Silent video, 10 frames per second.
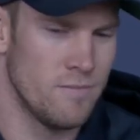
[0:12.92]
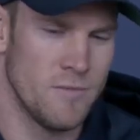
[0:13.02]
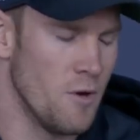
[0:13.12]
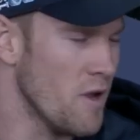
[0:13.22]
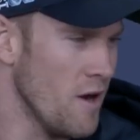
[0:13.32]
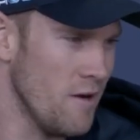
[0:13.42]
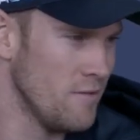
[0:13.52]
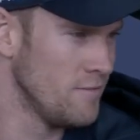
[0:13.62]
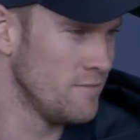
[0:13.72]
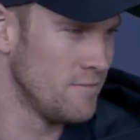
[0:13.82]
Don't care.
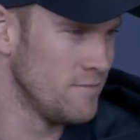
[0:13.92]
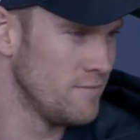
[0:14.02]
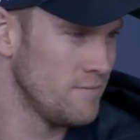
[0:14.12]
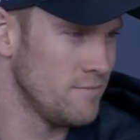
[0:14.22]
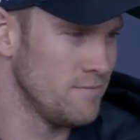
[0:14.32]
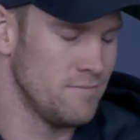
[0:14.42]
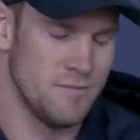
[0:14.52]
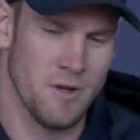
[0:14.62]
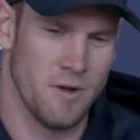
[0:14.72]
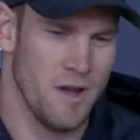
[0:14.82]

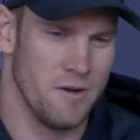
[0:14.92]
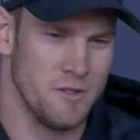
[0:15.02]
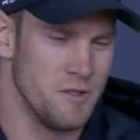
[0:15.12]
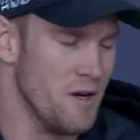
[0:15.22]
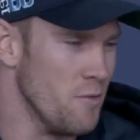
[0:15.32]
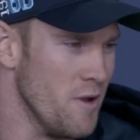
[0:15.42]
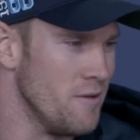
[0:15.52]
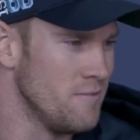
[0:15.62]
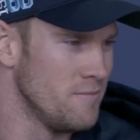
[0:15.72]
Don't care. Don't care. Just trying to win.